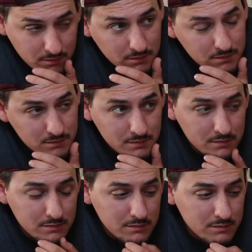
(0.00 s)

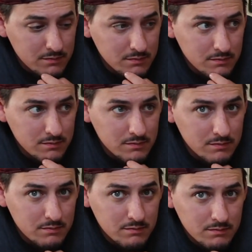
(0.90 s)

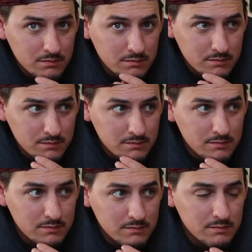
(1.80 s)

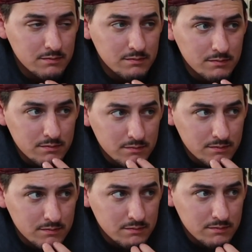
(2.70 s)

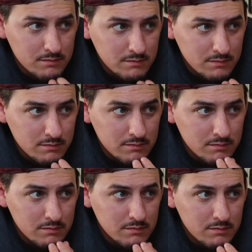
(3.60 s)

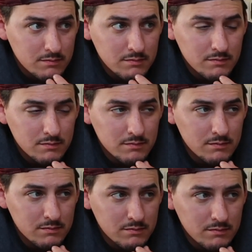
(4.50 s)

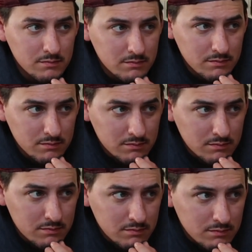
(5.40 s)

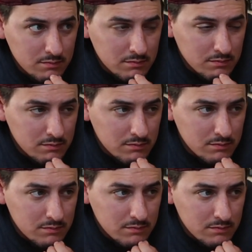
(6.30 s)

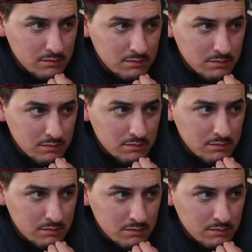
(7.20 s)
(silent)